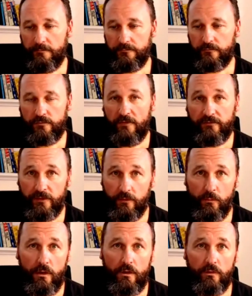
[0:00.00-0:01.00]
traveling the
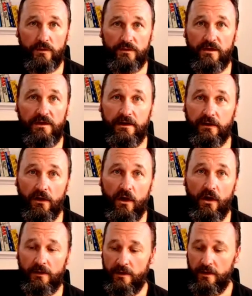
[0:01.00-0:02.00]
world, which he did a
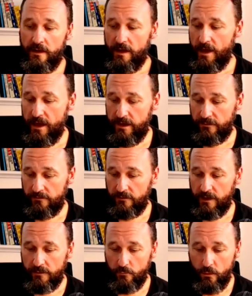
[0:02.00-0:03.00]
lot, and
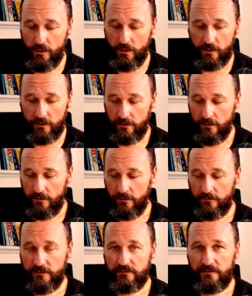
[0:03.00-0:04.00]
work,
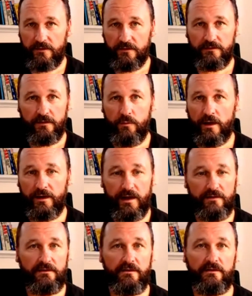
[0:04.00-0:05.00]
that she just said one
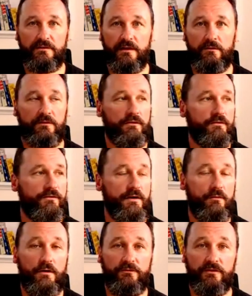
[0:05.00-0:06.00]
day, she just said to herself, you know
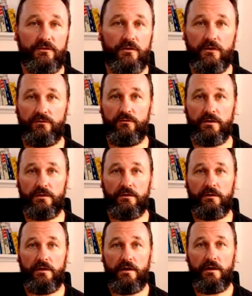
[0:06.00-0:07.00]
what, I've just got to do it.
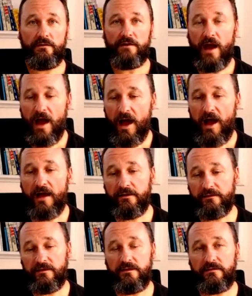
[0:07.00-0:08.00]
As hard
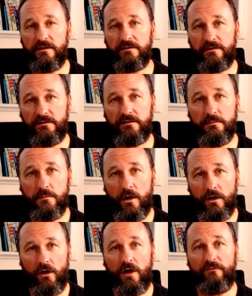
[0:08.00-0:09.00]
as this is
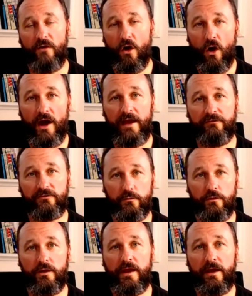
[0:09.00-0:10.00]
my life. I have to
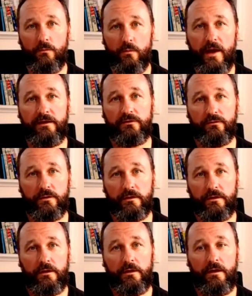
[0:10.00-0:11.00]
work out a way to do it.
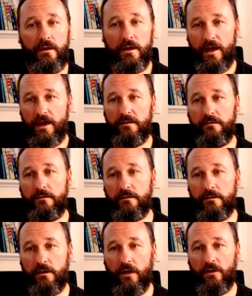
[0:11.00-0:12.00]
And
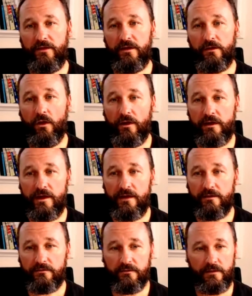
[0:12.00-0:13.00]
I think a lot of
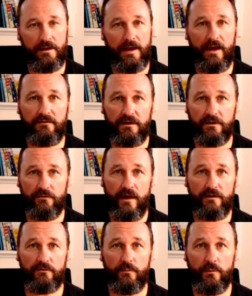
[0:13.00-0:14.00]
kids in our
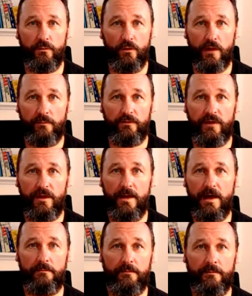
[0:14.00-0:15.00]
generation were brought up with our mum.